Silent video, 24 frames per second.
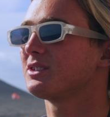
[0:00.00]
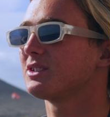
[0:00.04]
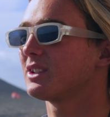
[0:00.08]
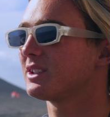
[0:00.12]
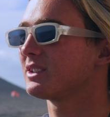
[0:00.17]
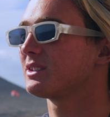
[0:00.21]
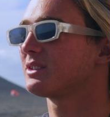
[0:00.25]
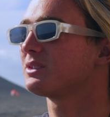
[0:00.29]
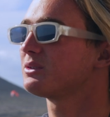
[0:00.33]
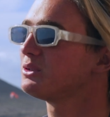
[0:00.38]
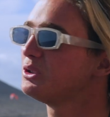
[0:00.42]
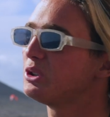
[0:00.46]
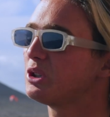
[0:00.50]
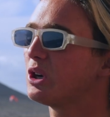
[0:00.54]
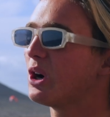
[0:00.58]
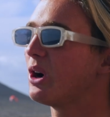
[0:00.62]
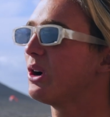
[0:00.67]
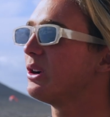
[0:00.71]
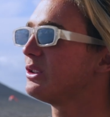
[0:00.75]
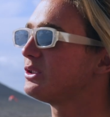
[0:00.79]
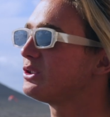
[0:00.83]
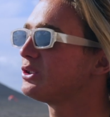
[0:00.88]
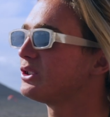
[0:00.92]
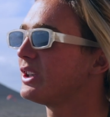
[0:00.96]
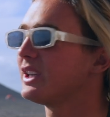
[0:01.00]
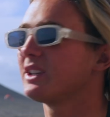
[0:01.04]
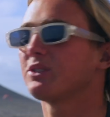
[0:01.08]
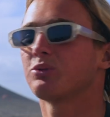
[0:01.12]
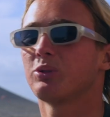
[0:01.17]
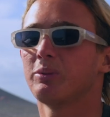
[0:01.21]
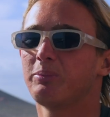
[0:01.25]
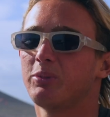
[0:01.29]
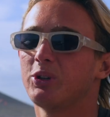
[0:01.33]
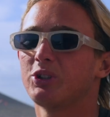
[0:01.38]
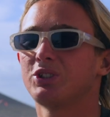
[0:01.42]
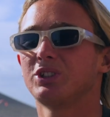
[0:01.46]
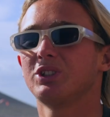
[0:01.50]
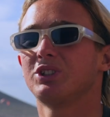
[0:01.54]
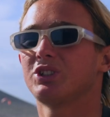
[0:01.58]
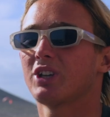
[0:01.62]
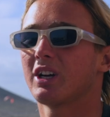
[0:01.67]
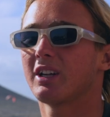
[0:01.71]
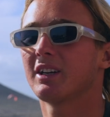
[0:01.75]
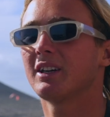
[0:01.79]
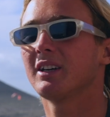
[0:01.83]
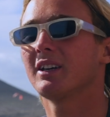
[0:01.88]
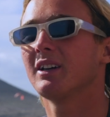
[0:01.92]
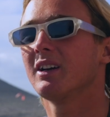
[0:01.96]
just you go tricks, we push each
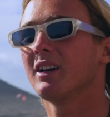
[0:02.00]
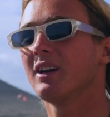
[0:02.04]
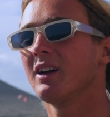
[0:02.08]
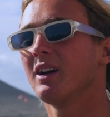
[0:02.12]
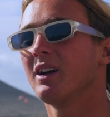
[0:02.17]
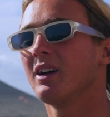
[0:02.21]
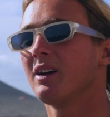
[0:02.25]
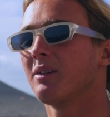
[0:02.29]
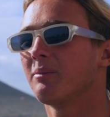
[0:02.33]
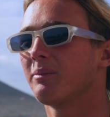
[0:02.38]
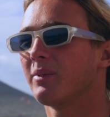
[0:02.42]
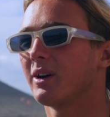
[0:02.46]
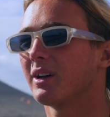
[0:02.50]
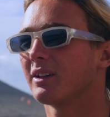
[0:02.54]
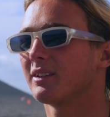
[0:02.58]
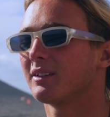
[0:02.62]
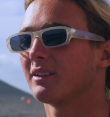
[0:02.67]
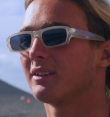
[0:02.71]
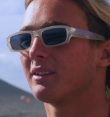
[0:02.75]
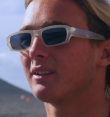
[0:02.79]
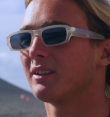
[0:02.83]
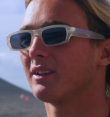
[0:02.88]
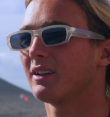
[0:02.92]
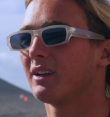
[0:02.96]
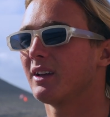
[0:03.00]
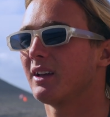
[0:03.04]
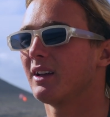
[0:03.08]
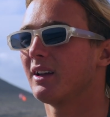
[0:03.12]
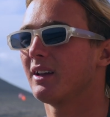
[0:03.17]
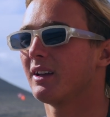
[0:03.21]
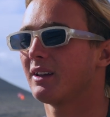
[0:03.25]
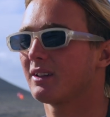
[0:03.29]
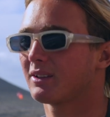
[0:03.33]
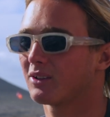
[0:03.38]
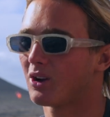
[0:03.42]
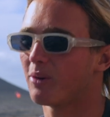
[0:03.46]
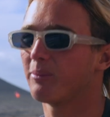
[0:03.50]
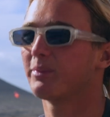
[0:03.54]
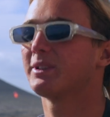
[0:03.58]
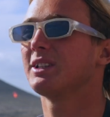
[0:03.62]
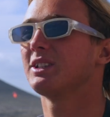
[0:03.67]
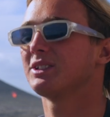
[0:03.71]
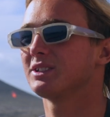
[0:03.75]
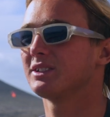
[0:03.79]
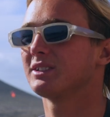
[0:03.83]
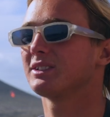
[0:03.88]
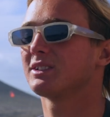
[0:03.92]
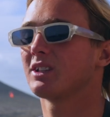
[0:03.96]
other, but
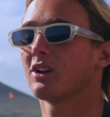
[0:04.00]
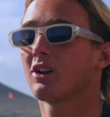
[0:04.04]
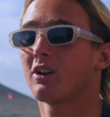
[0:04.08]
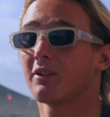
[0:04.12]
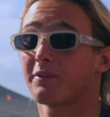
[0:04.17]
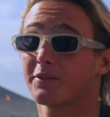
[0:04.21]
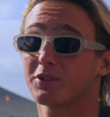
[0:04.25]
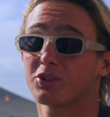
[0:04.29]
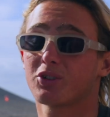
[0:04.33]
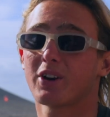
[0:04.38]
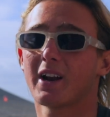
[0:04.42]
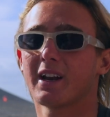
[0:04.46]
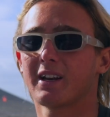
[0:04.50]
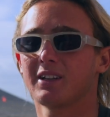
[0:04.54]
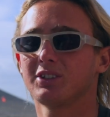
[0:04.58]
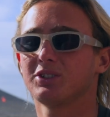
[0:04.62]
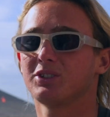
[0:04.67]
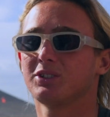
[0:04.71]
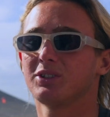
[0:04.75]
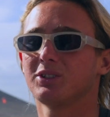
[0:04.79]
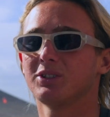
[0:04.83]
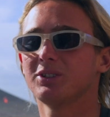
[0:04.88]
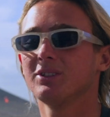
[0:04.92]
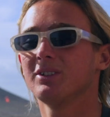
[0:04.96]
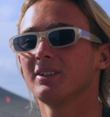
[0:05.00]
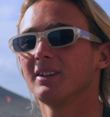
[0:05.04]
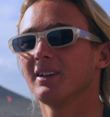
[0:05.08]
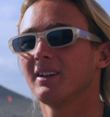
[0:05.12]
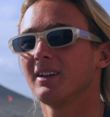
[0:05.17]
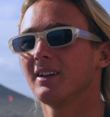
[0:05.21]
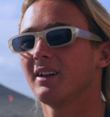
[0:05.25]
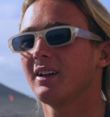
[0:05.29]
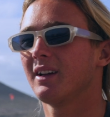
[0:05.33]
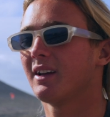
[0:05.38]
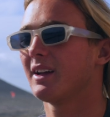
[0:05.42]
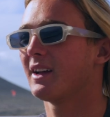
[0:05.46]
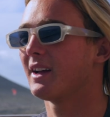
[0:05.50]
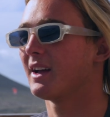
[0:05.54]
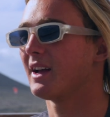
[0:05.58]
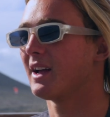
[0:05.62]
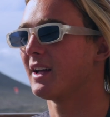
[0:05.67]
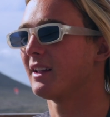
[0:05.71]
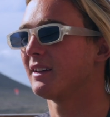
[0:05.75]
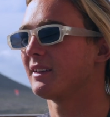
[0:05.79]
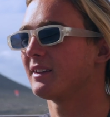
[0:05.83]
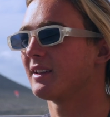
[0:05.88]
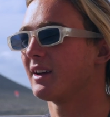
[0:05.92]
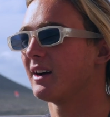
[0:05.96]
competition is a lot of strategy too.
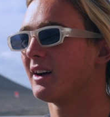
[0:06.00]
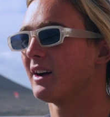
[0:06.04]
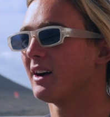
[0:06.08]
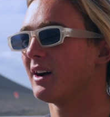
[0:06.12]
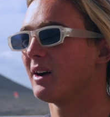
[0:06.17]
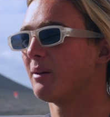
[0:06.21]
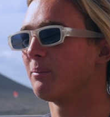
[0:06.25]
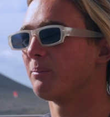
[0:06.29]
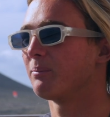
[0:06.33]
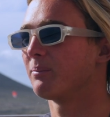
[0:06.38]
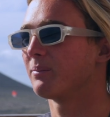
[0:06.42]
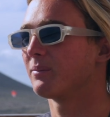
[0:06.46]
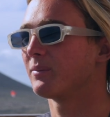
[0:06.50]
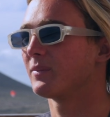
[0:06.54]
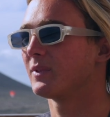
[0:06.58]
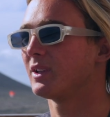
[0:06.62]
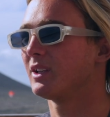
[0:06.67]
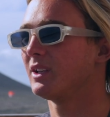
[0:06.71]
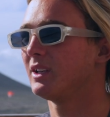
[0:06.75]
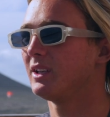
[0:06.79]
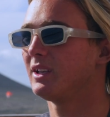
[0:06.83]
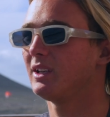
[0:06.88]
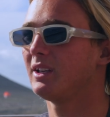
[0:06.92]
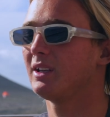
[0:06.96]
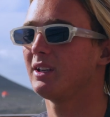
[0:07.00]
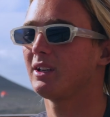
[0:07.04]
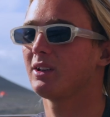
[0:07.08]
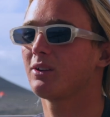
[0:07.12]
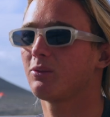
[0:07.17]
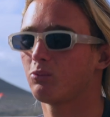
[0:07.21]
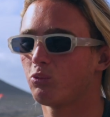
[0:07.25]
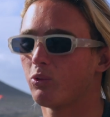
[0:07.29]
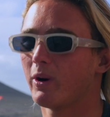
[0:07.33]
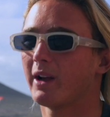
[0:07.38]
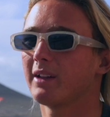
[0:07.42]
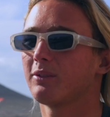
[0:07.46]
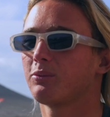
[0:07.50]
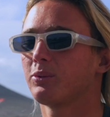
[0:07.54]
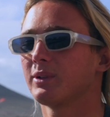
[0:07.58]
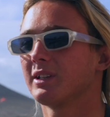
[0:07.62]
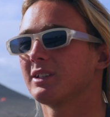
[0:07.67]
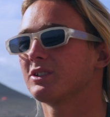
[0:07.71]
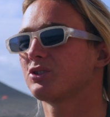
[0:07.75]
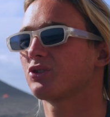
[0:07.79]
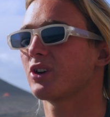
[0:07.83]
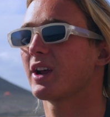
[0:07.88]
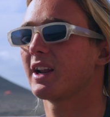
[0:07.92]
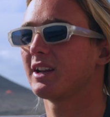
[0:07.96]
And he went with the
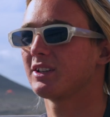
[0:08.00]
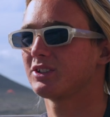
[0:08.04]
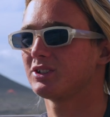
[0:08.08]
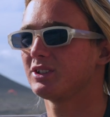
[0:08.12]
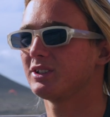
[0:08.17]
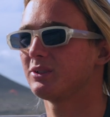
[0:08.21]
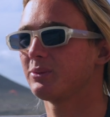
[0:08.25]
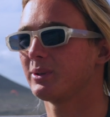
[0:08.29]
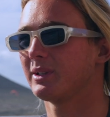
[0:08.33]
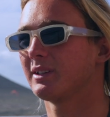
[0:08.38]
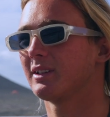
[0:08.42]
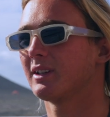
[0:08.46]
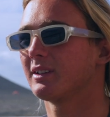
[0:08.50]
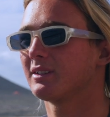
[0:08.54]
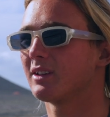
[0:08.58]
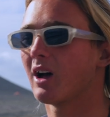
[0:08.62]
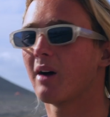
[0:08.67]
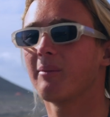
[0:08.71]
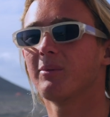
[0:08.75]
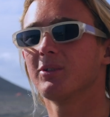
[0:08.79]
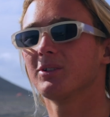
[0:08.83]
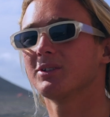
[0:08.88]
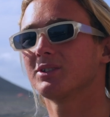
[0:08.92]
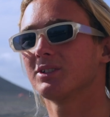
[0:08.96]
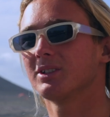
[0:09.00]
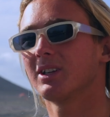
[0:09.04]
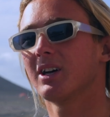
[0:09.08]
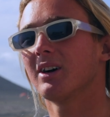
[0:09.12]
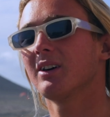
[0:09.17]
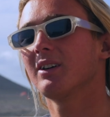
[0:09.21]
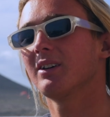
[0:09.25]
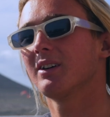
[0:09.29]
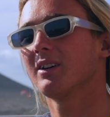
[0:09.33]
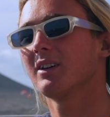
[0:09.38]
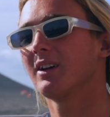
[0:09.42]
strategy with the doubles, you know,